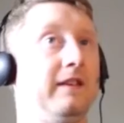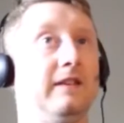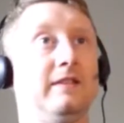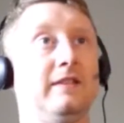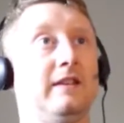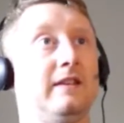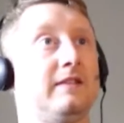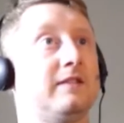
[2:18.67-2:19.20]
you
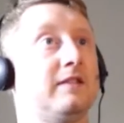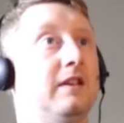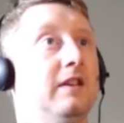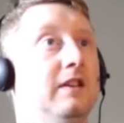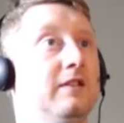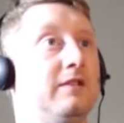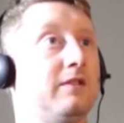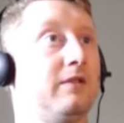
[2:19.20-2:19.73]
get this.
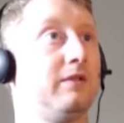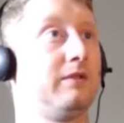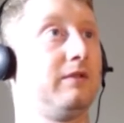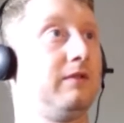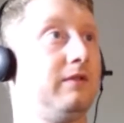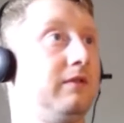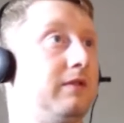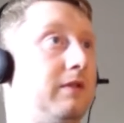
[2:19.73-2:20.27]
So
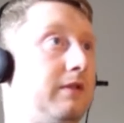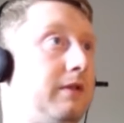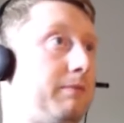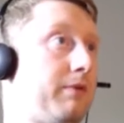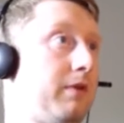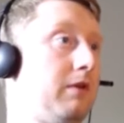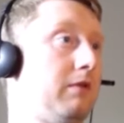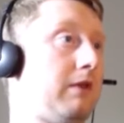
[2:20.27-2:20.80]
the
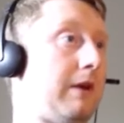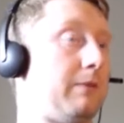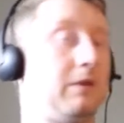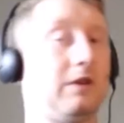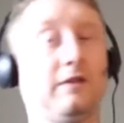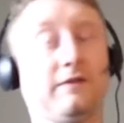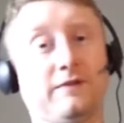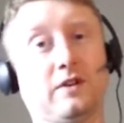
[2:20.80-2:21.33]
program,
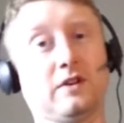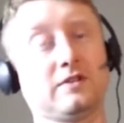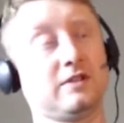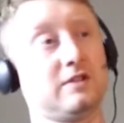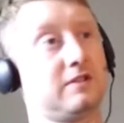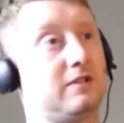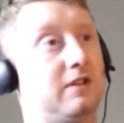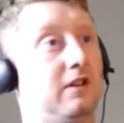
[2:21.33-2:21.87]
when you
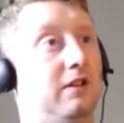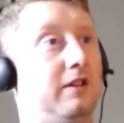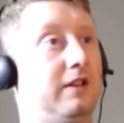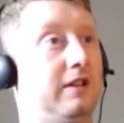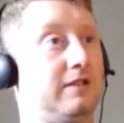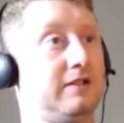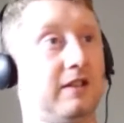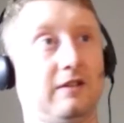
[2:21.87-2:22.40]
first install
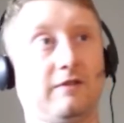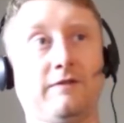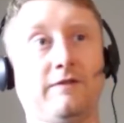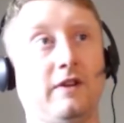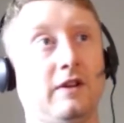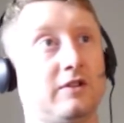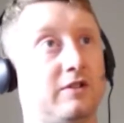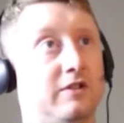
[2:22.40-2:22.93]
it, it's like
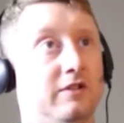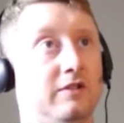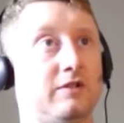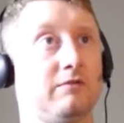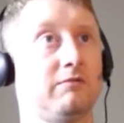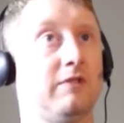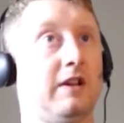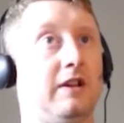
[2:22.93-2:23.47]
functional.
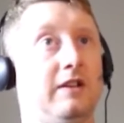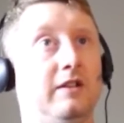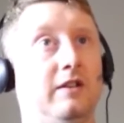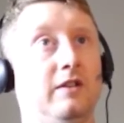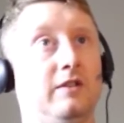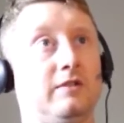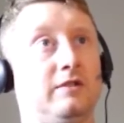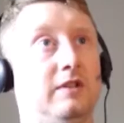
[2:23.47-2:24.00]
It's ready to
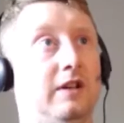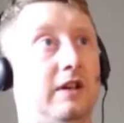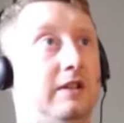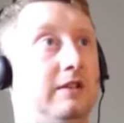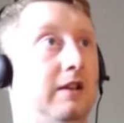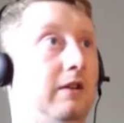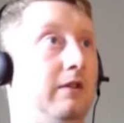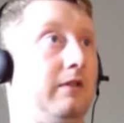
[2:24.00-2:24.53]
go. So you get
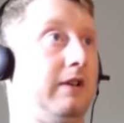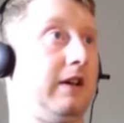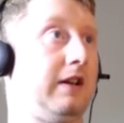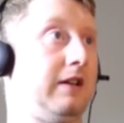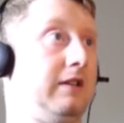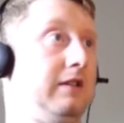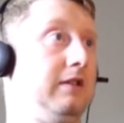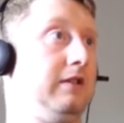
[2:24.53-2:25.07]
a tarot
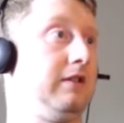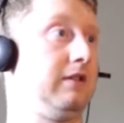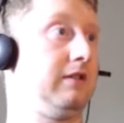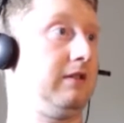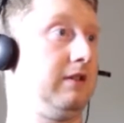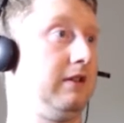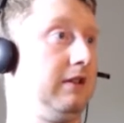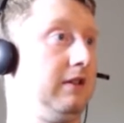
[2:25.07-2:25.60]
deck, and you
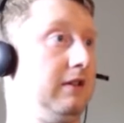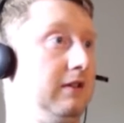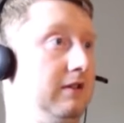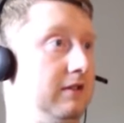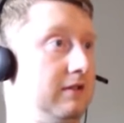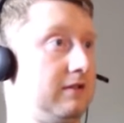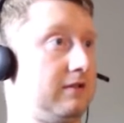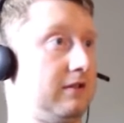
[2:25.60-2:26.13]
can
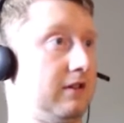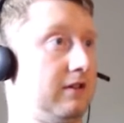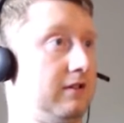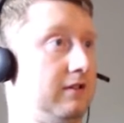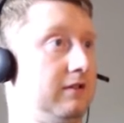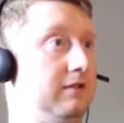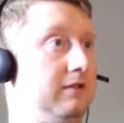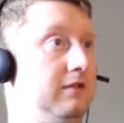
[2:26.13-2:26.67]
start